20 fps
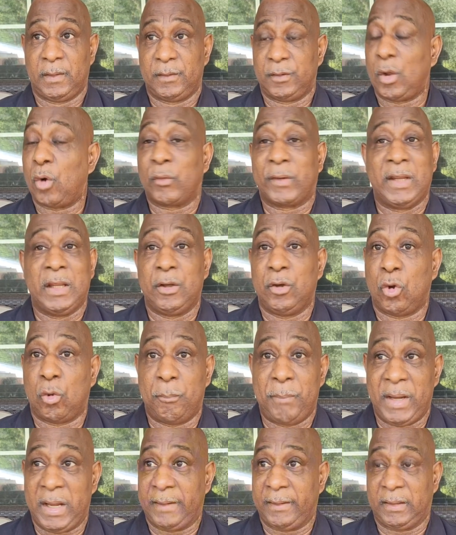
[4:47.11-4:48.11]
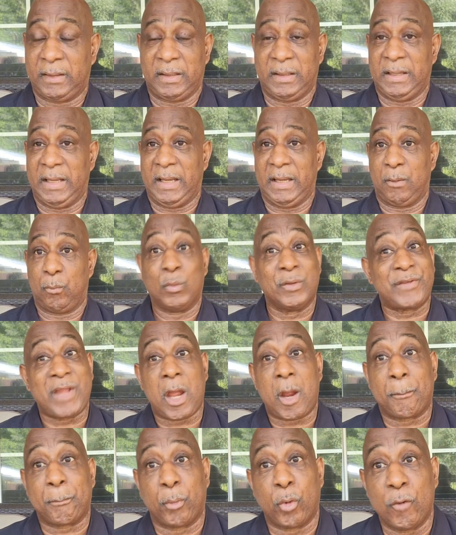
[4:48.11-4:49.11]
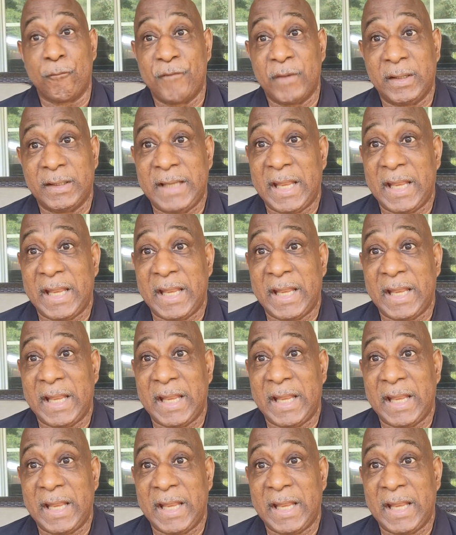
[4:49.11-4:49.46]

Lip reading: Don't get no better than that. Was I a perfect